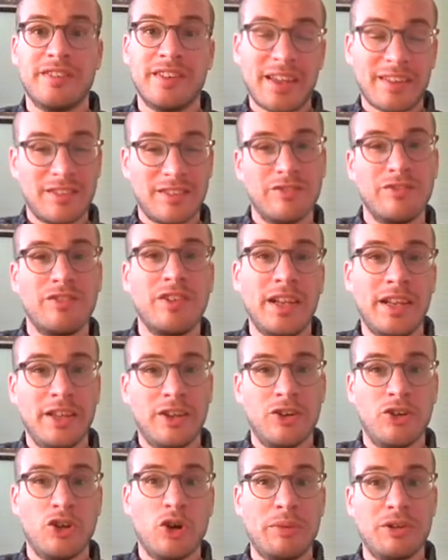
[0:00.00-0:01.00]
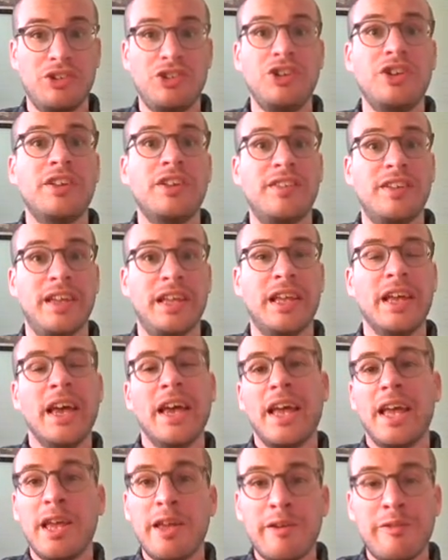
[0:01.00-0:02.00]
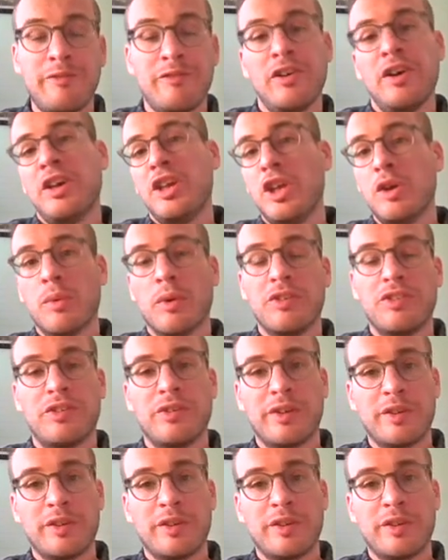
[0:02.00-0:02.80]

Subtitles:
and that's a really good opportunity if you want